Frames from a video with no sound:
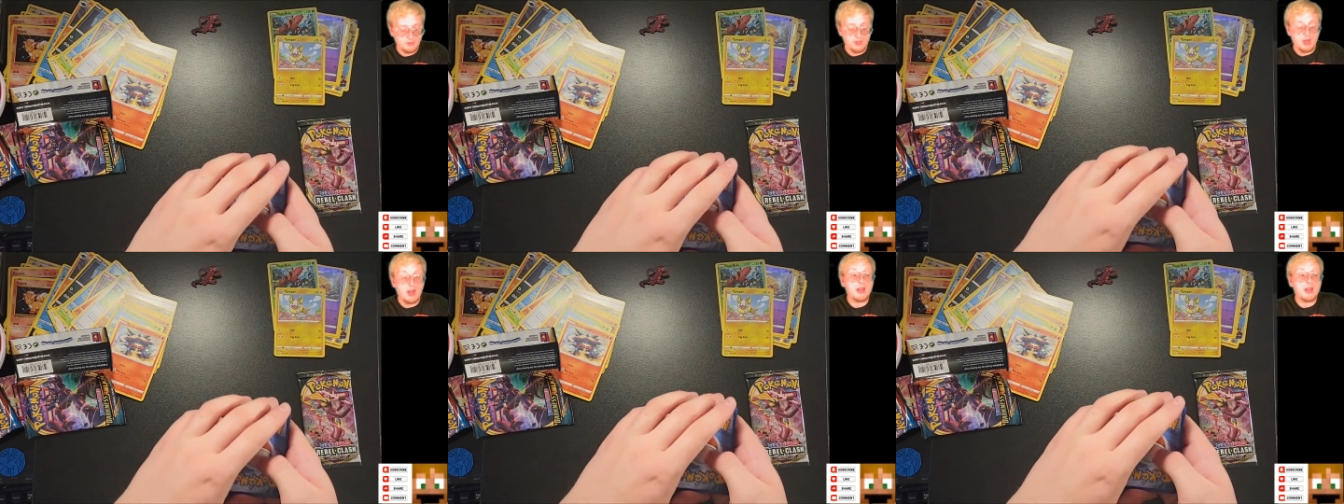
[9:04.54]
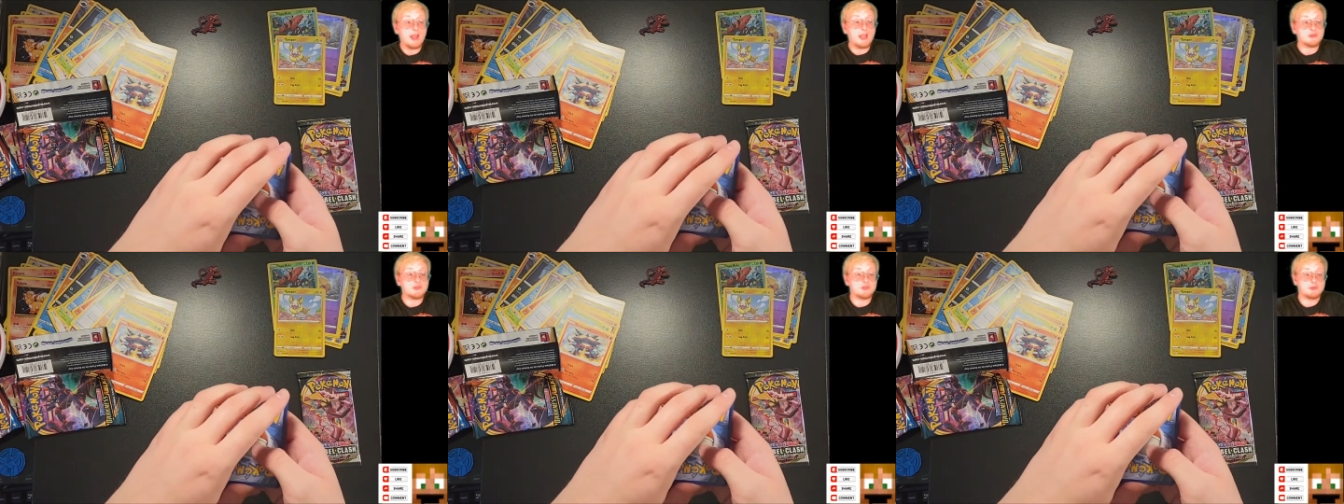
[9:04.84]

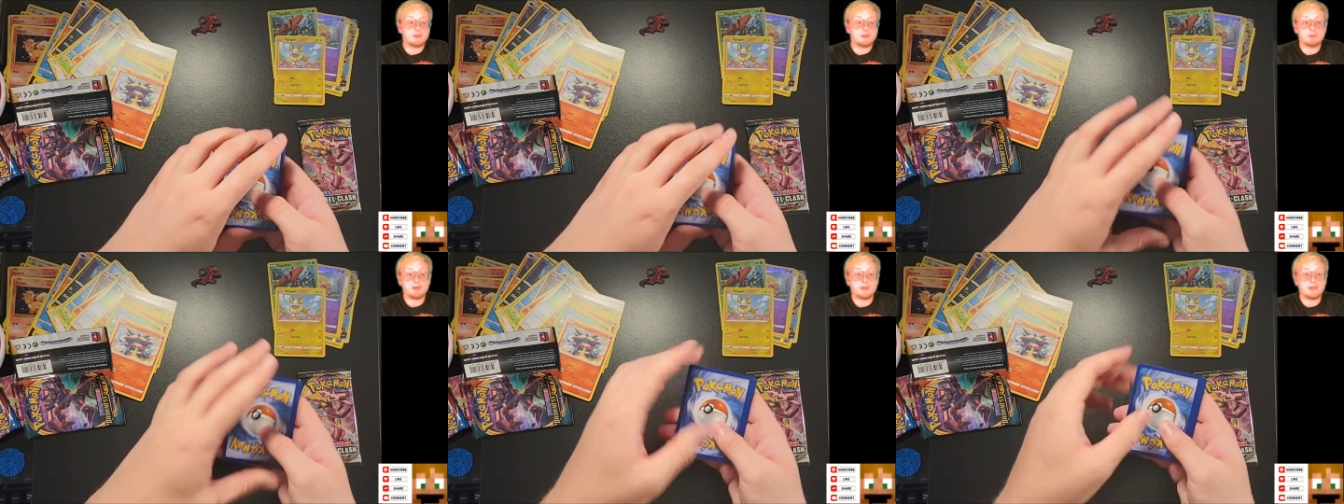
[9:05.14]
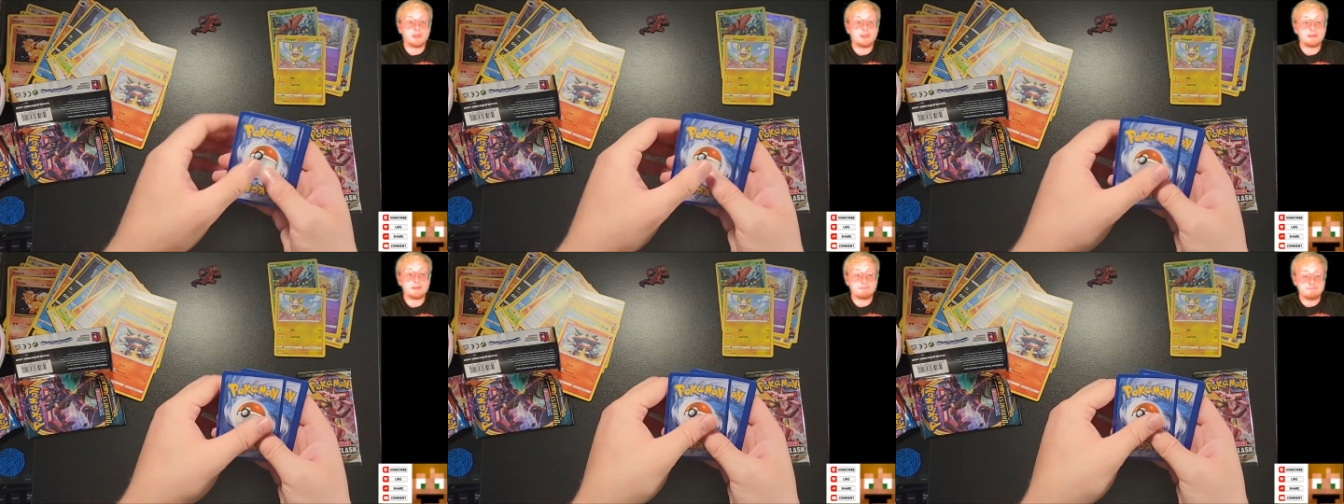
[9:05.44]
I actually
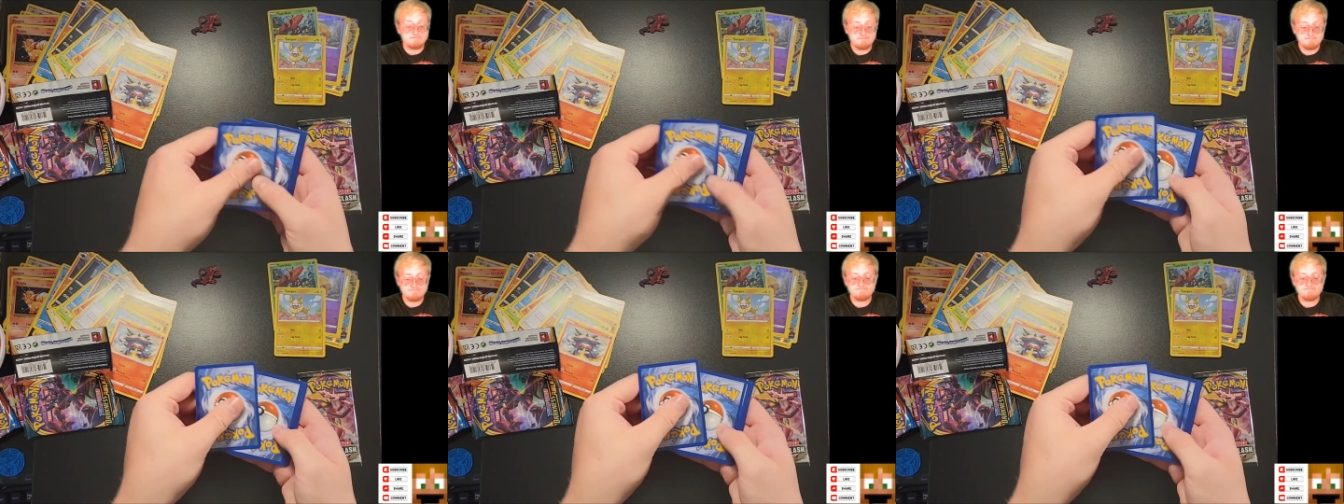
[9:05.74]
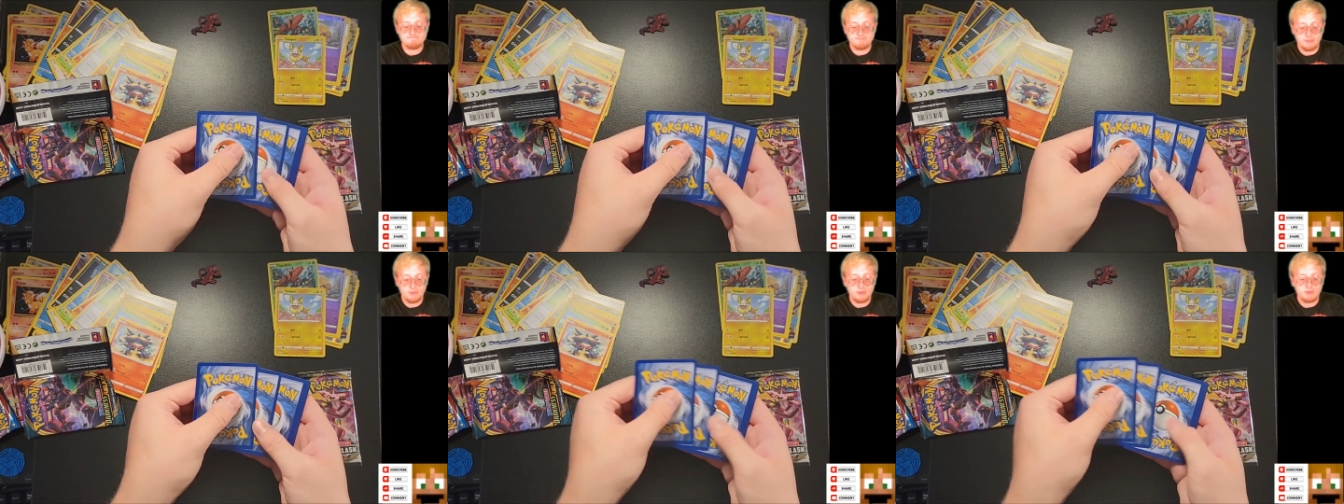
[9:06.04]
played
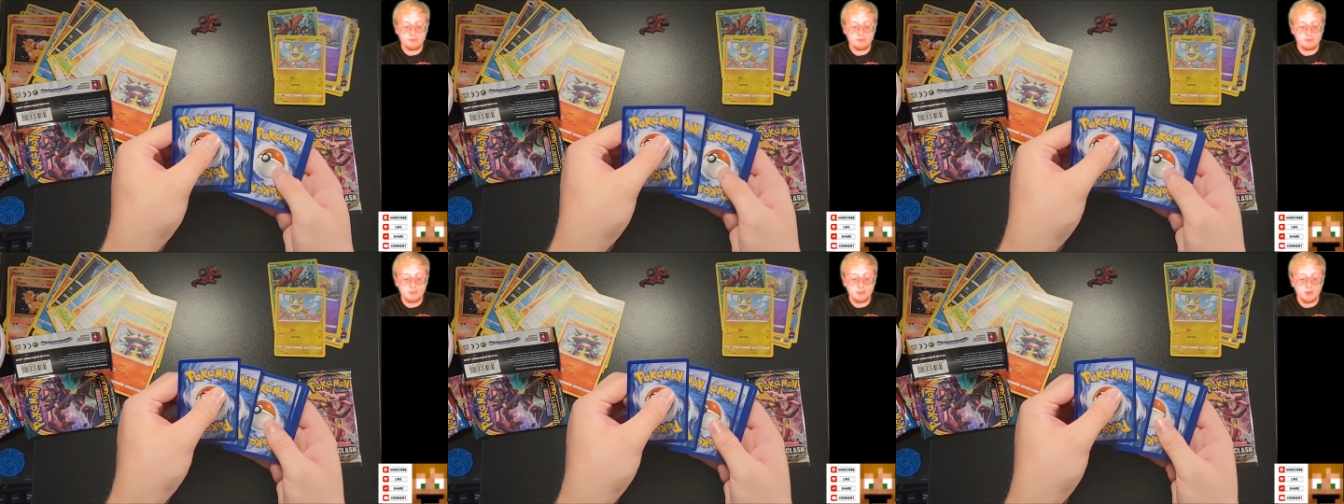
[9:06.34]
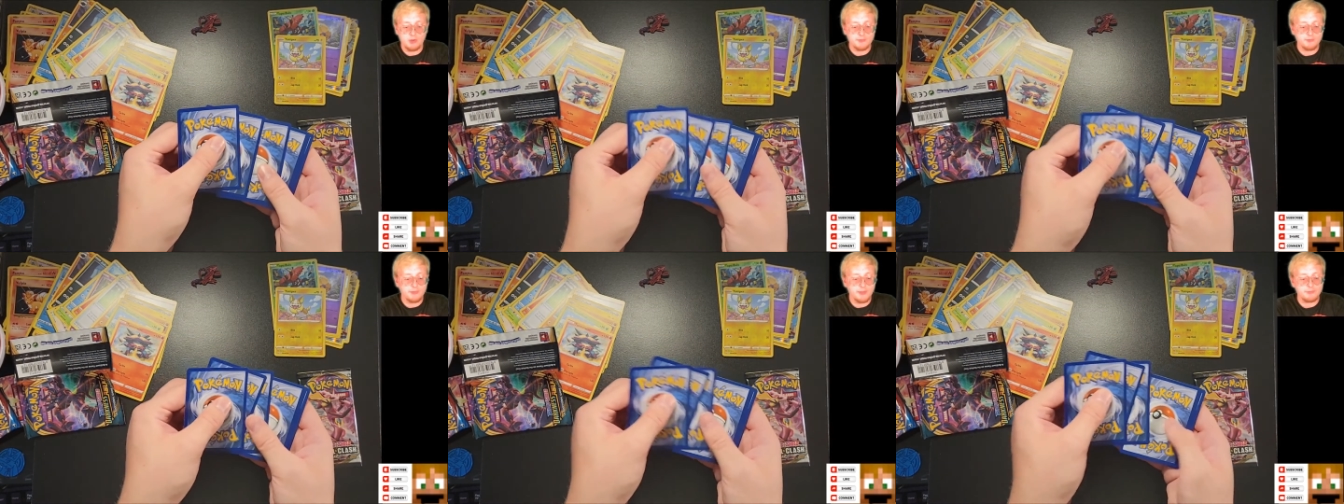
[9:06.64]
the
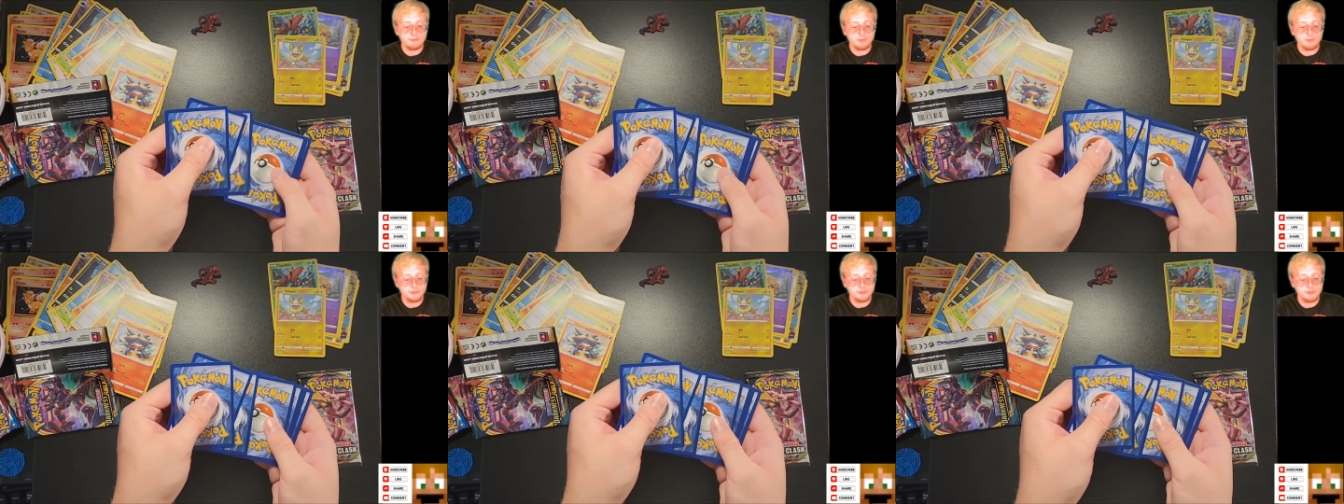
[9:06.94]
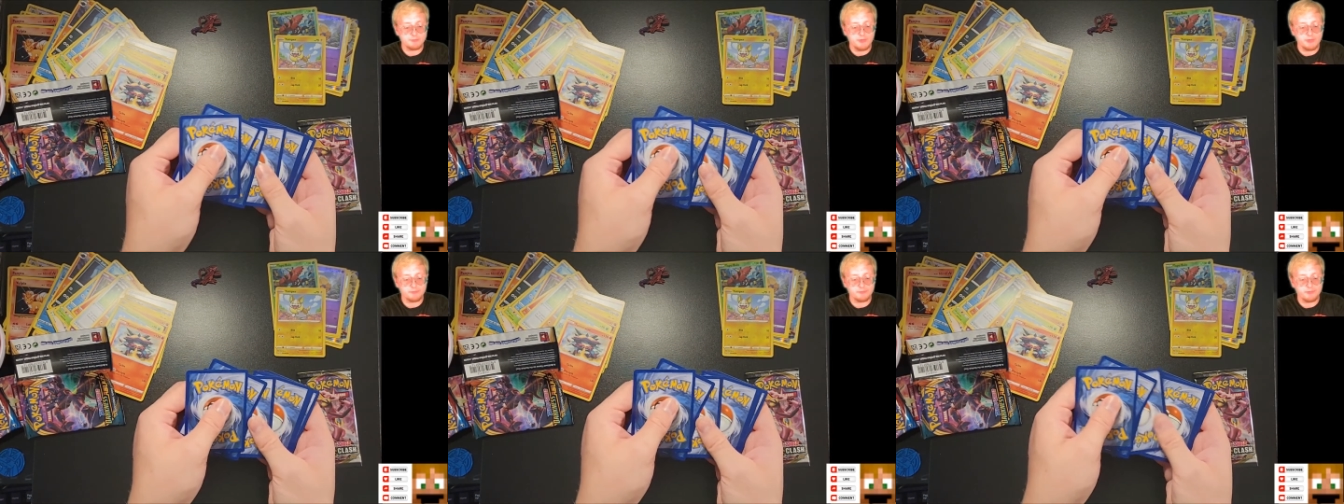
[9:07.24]
online
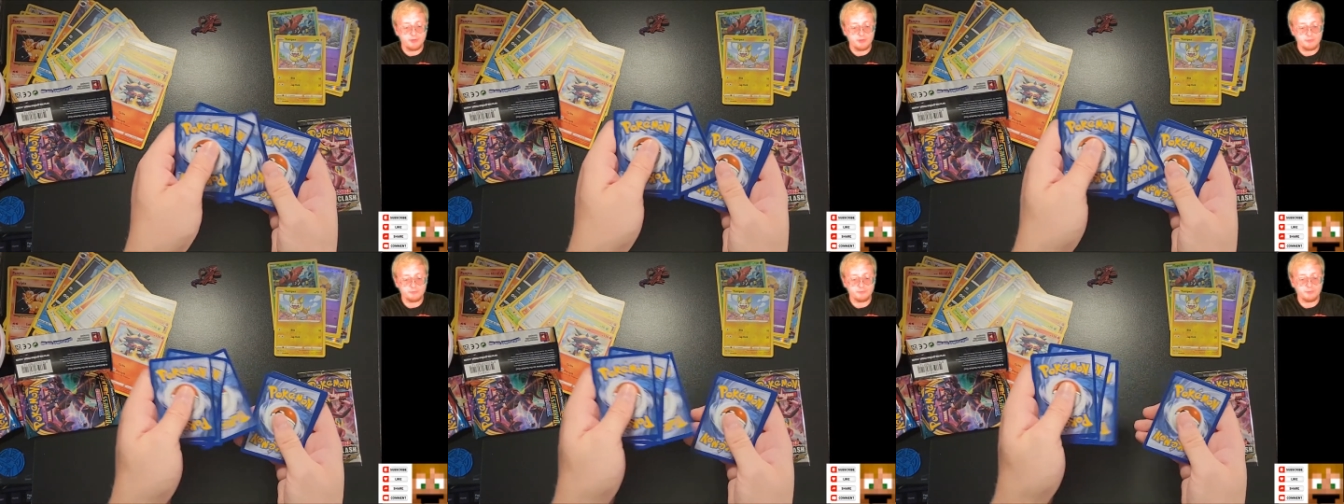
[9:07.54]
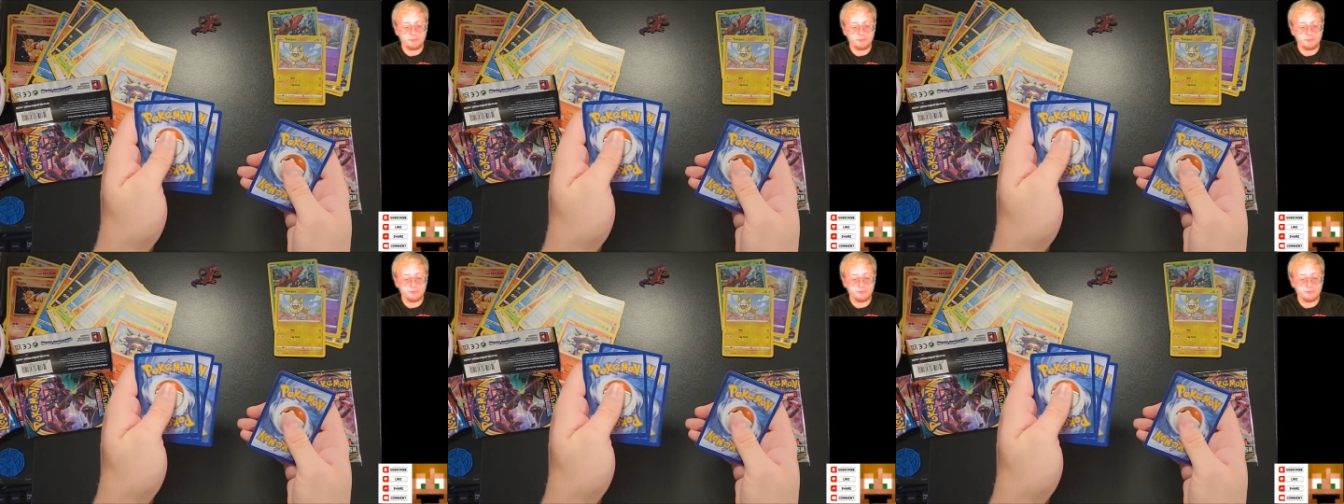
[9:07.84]
version myself.